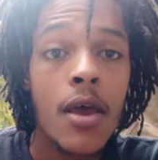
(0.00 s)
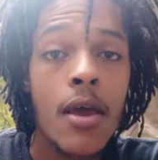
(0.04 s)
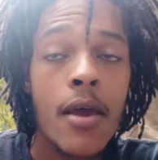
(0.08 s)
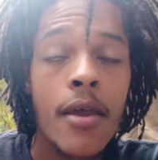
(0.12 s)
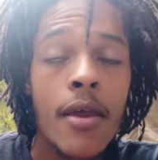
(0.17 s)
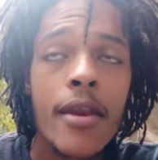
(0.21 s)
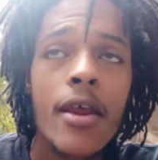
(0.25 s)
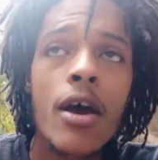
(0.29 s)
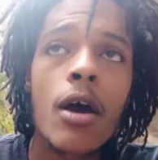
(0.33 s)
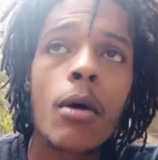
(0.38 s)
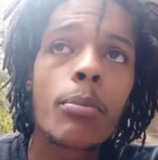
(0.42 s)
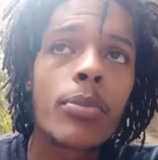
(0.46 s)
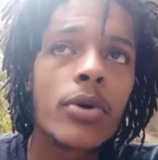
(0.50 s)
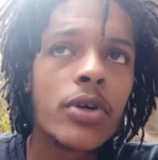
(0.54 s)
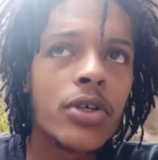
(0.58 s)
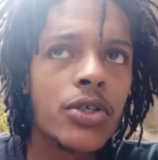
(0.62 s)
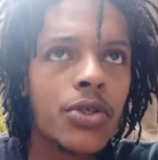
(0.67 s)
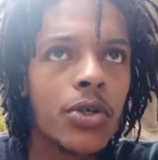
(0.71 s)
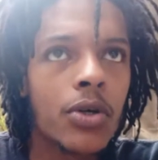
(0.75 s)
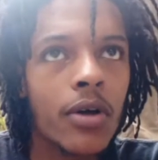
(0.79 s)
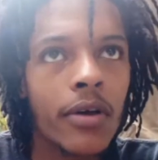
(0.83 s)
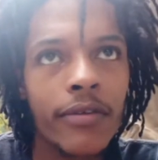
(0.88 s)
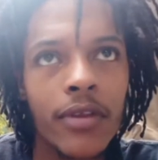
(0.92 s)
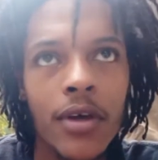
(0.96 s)
Now I'm pretty sure
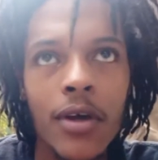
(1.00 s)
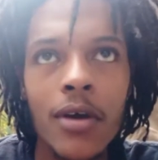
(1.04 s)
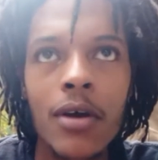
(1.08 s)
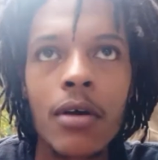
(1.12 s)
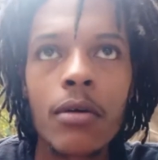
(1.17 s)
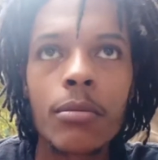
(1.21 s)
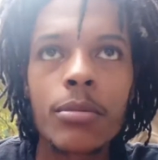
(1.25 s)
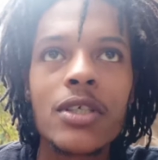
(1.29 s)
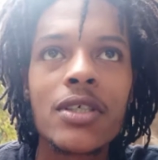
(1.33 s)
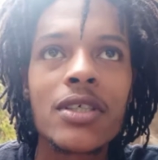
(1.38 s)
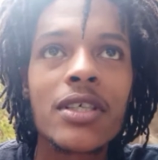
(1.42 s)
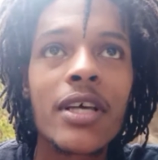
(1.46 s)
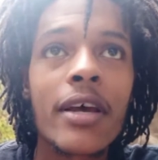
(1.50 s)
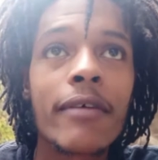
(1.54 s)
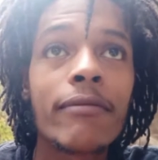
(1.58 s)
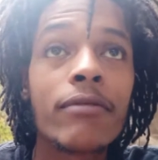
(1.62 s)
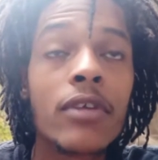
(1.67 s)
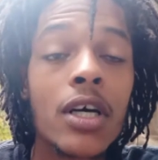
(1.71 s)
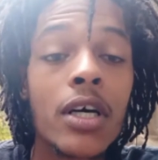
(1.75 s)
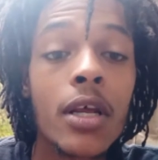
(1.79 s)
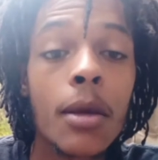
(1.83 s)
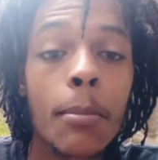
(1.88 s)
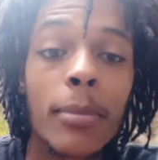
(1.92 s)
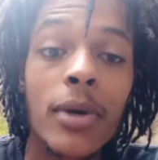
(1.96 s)
other companies have done
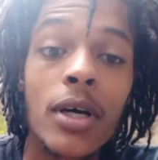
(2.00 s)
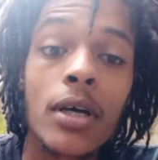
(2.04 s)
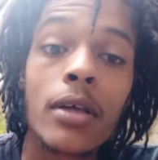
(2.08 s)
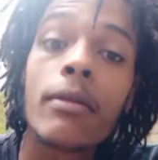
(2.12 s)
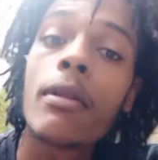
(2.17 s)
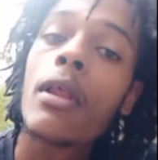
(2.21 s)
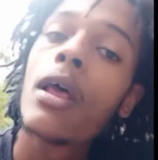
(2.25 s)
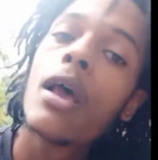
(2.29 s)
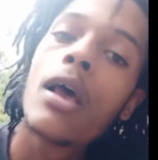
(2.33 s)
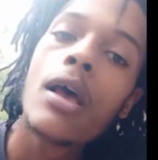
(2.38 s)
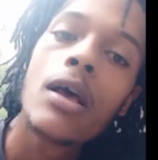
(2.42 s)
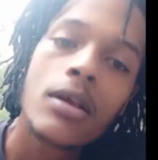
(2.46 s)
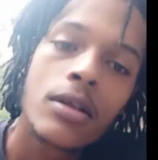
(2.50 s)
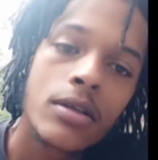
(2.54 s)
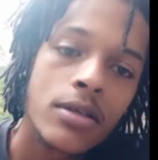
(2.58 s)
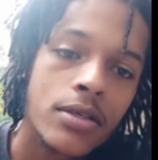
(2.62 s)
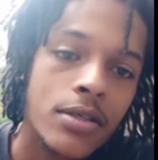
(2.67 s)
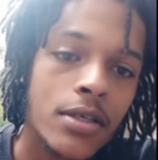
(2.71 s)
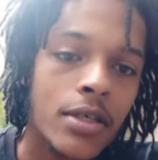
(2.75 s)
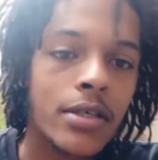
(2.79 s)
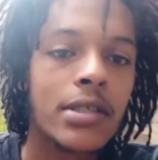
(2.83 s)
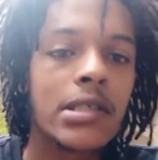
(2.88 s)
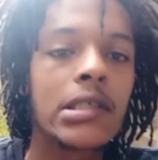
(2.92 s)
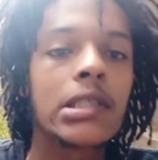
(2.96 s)
it, but
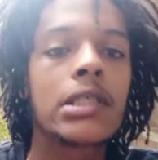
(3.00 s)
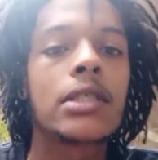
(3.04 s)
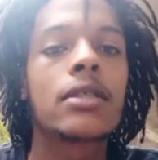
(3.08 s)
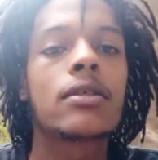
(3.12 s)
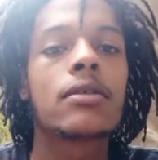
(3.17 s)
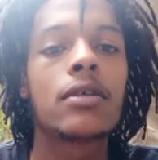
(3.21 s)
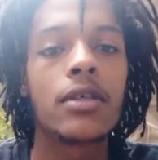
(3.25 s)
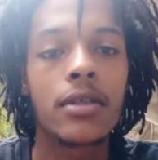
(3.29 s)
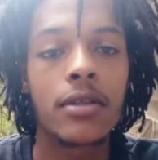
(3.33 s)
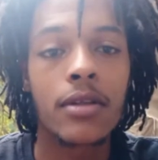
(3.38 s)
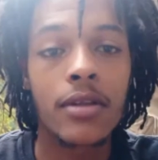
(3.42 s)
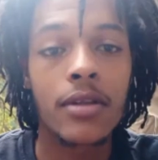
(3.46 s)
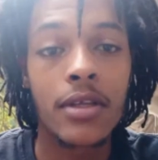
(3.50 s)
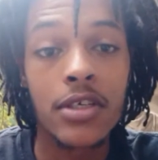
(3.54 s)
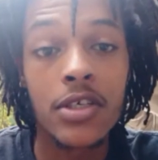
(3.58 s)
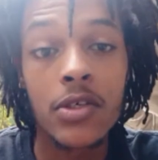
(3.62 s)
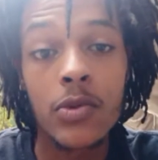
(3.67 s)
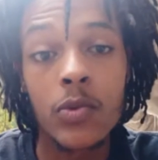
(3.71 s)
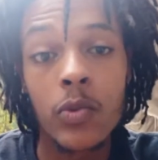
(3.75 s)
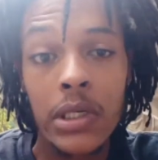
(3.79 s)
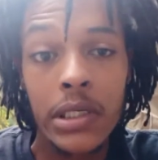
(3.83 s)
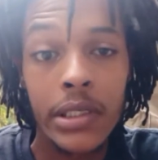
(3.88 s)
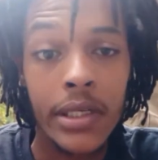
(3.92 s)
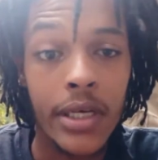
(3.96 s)
since this is
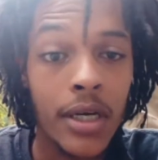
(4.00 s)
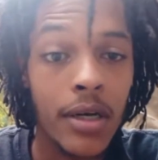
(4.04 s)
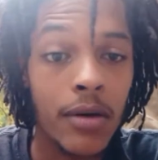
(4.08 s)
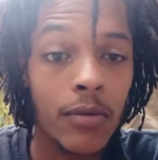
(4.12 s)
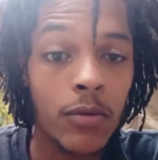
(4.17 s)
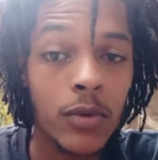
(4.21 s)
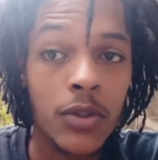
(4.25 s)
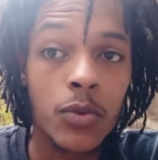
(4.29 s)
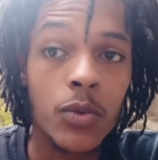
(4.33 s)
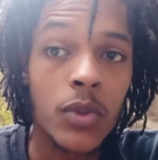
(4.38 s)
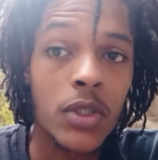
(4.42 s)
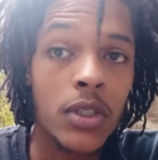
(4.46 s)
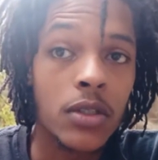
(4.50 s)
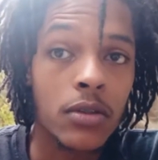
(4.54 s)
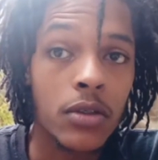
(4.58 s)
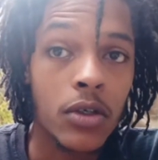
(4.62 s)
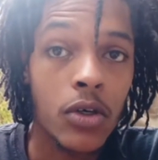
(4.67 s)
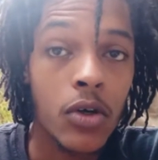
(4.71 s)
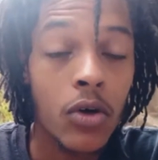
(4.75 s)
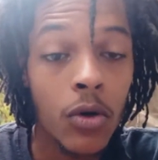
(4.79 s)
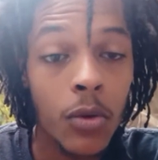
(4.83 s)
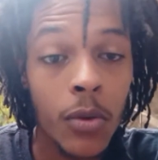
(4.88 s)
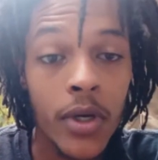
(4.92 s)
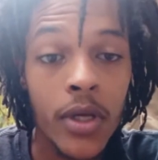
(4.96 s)
one that I was willing to
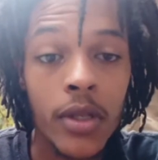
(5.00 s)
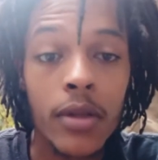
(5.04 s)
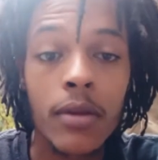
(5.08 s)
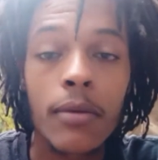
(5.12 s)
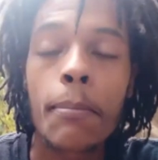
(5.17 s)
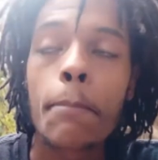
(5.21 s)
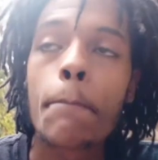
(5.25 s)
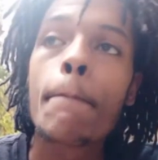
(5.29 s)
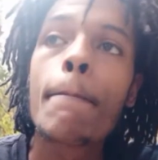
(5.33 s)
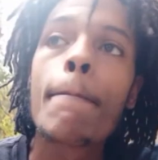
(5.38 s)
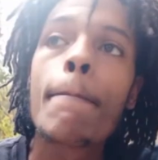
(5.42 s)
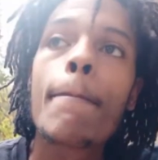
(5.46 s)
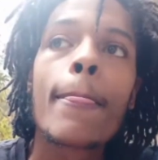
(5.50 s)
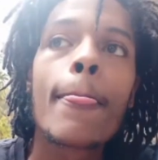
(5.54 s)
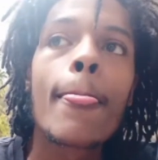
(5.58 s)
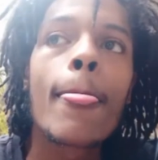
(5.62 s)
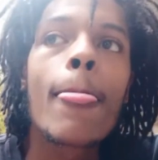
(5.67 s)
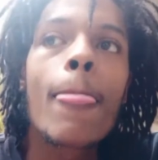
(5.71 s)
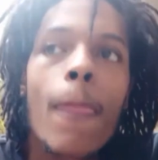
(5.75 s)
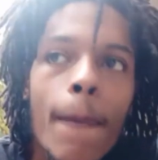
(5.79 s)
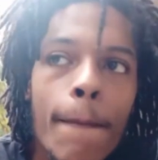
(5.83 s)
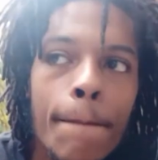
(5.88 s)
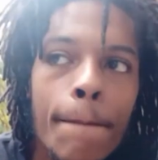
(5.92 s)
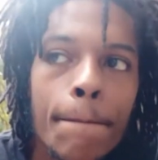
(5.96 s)
go with,
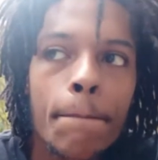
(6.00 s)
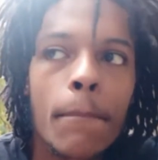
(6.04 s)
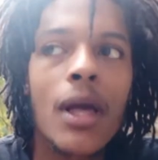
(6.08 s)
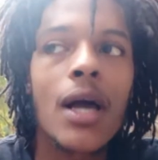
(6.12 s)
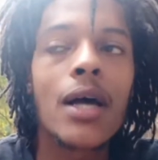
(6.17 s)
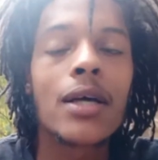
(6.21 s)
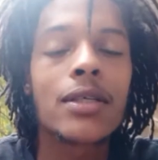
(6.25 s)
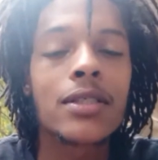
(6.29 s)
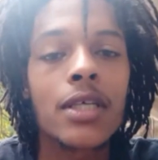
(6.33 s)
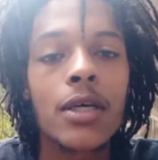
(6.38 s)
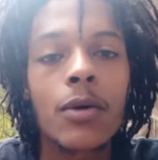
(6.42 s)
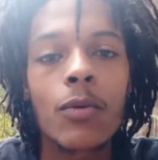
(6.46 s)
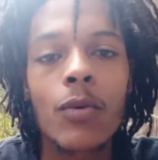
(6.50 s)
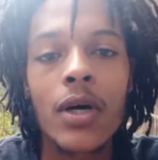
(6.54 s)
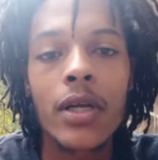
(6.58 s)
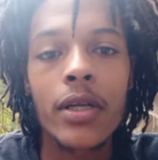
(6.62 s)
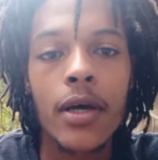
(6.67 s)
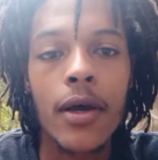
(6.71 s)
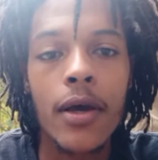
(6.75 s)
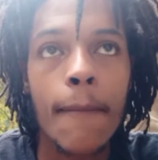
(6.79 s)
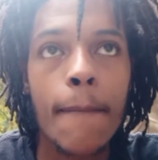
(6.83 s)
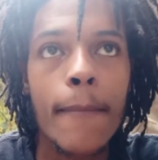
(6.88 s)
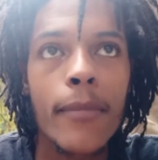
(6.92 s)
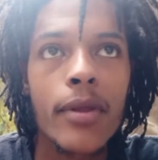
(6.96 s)
I said why not.
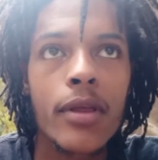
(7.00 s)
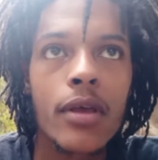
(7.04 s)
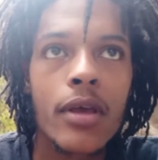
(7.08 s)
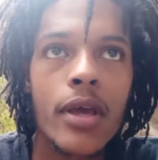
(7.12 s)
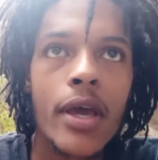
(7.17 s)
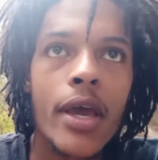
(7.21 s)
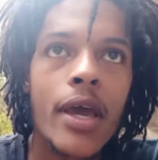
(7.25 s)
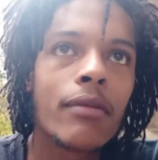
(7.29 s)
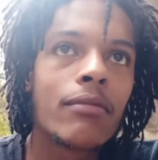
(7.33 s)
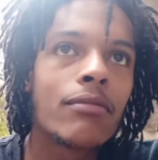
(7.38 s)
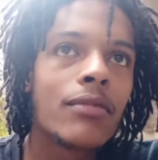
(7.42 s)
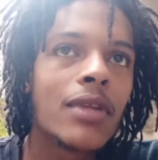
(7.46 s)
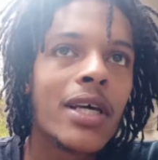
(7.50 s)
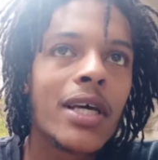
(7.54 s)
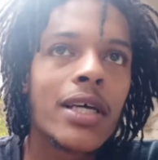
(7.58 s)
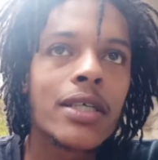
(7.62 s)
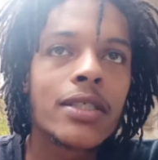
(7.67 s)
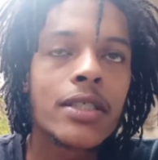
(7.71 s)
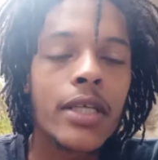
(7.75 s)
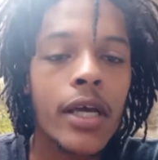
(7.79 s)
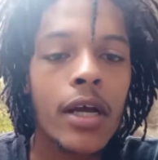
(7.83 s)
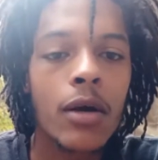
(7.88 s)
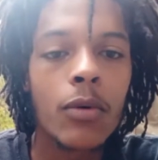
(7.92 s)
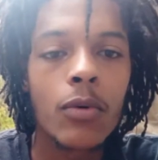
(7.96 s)
And last
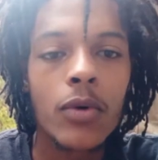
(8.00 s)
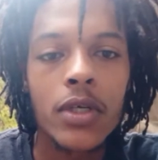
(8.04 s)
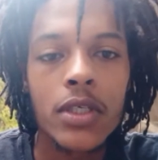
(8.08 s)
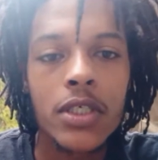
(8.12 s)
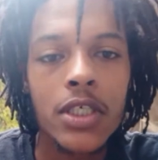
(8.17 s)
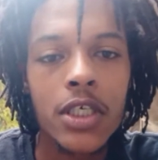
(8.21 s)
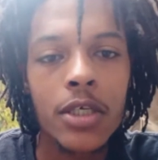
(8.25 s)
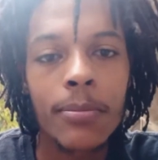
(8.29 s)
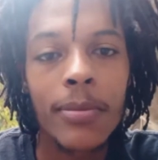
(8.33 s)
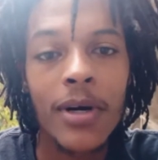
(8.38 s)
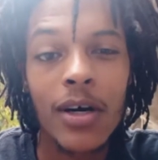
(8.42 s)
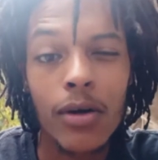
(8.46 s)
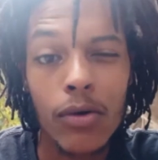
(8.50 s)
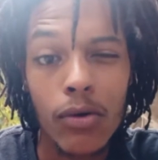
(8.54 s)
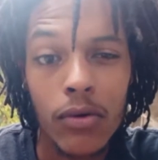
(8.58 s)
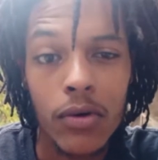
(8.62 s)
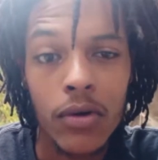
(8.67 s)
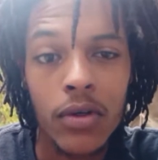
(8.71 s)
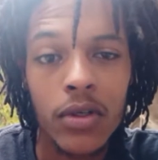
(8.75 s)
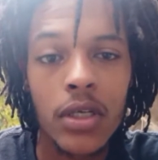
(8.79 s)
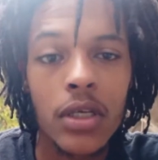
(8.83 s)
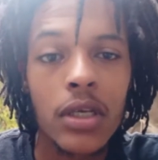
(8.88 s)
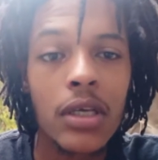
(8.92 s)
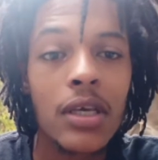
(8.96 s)
thing I want to cheap out on
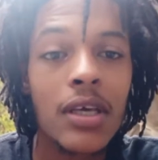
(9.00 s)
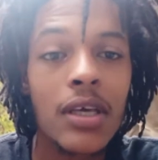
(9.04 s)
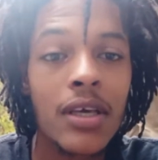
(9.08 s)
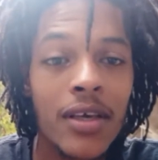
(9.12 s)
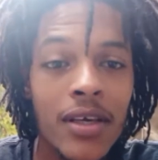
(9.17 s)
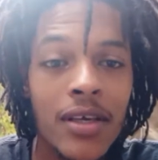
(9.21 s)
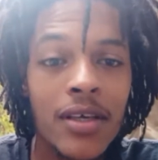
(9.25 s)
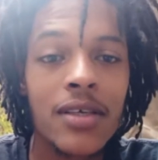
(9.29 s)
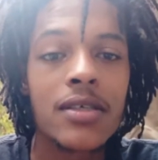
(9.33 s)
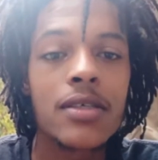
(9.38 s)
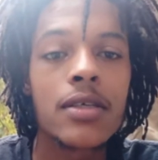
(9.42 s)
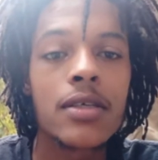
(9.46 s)
is